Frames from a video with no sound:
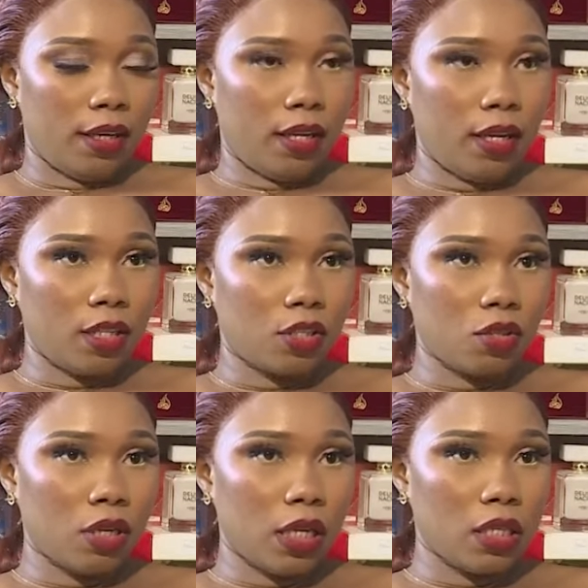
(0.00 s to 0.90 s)
The
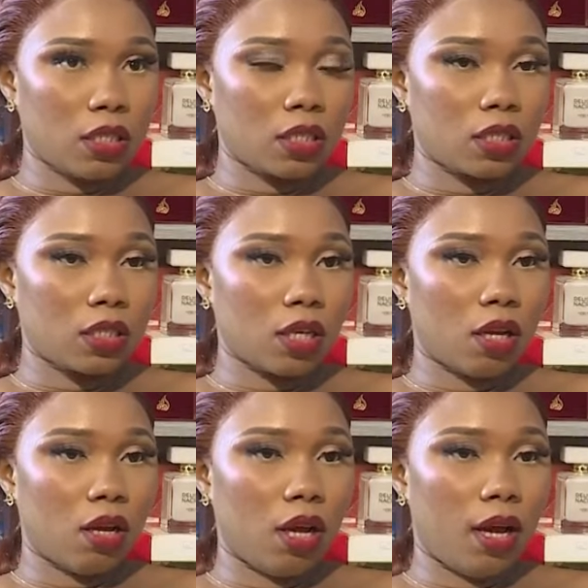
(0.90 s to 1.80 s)
issue is
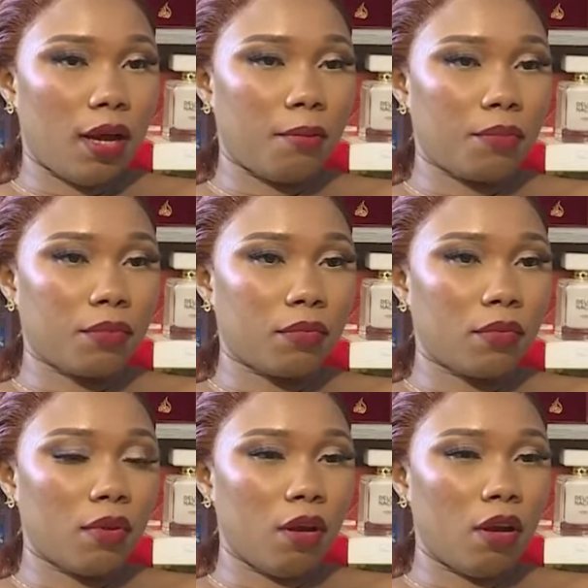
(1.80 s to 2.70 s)
um,
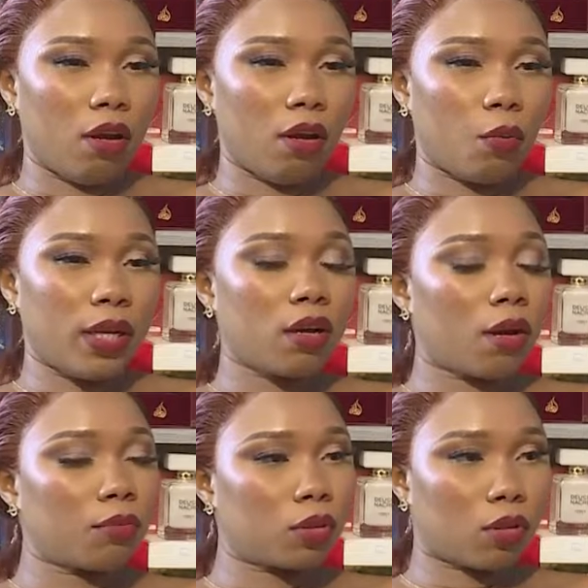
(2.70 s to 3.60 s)
when it
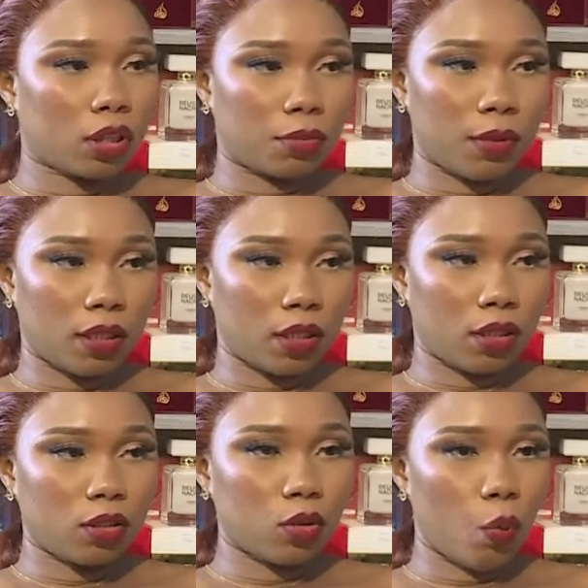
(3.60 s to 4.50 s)
comes to cosmetic,
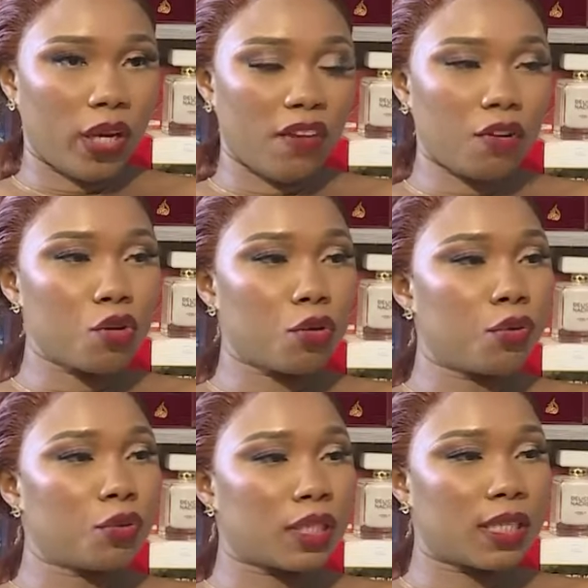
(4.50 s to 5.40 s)
whenever you're
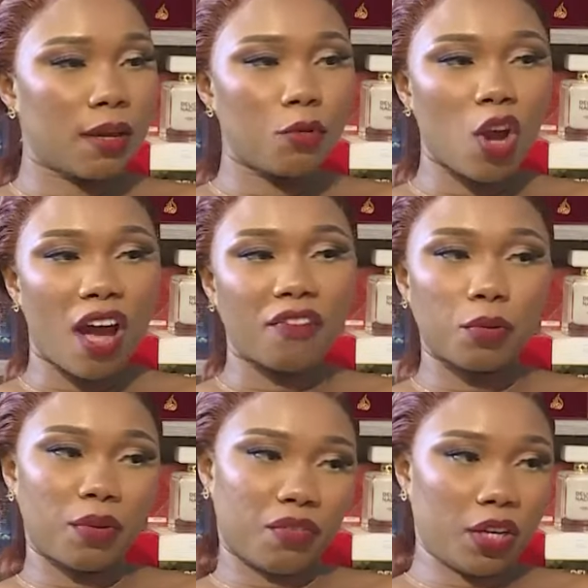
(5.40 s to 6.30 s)
using them, you have
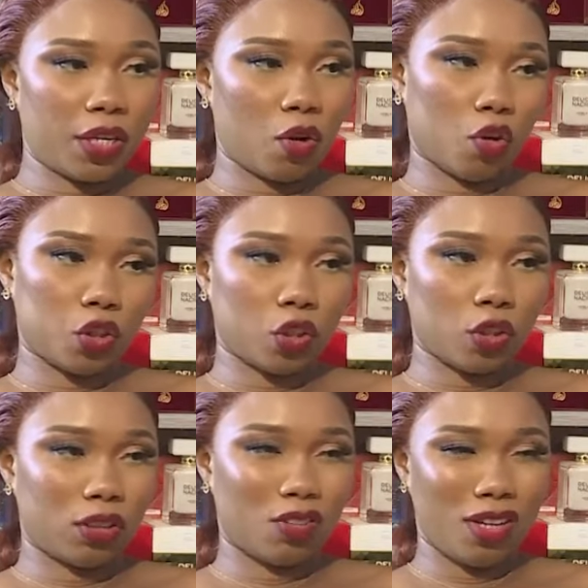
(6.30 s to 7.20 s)
to be very
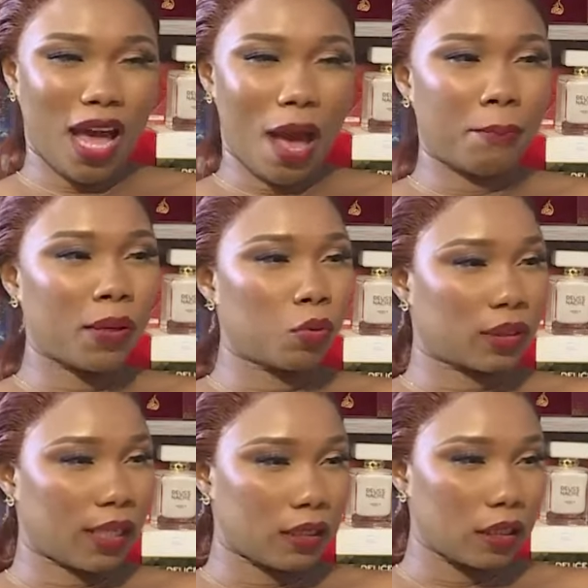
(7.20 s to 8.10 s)
cautious. Don't
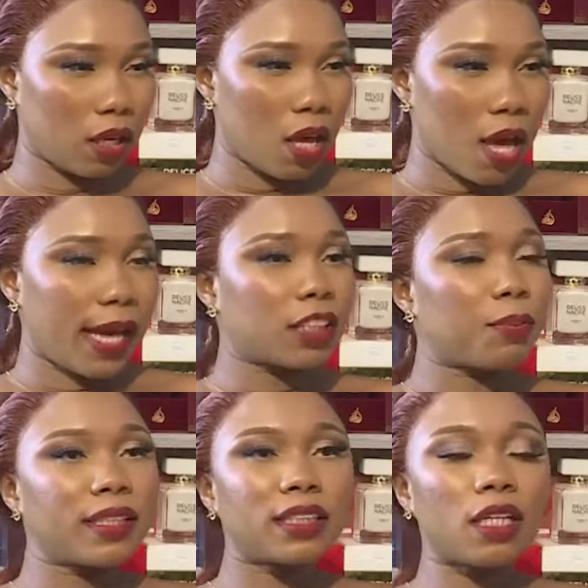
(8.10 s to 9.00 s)
abuse it. Mm -hmm.
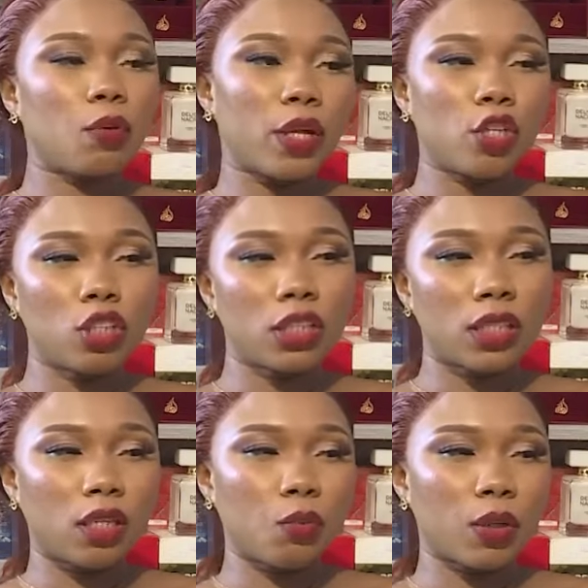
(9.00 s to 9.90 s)
especially when you're
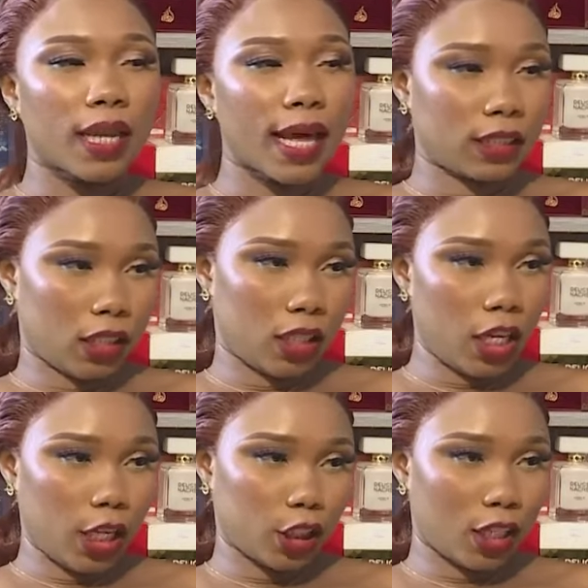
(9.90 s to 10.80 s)
dealing with lightning
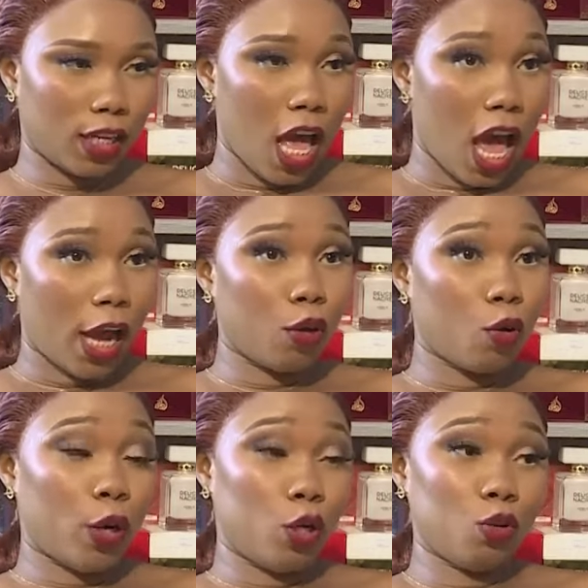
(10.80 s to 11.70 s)
agent. Mm-hmm. I
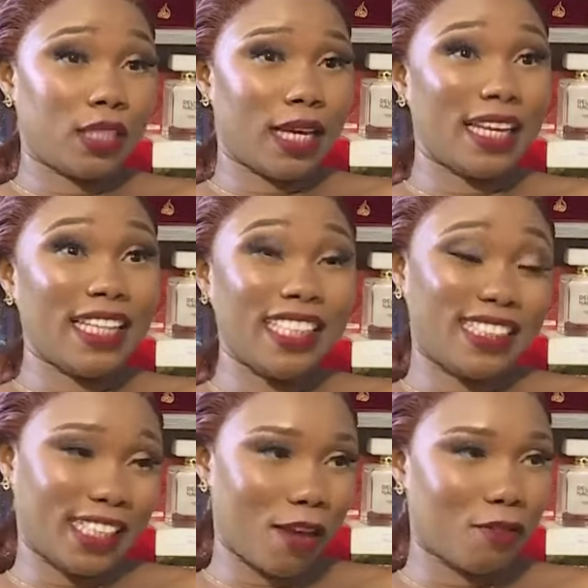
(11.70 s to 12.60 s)
know when you said, is
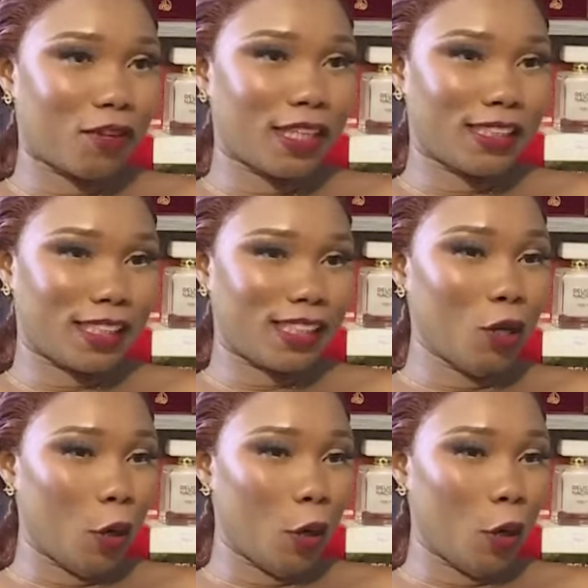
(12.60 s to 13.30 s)
it safe? Is it,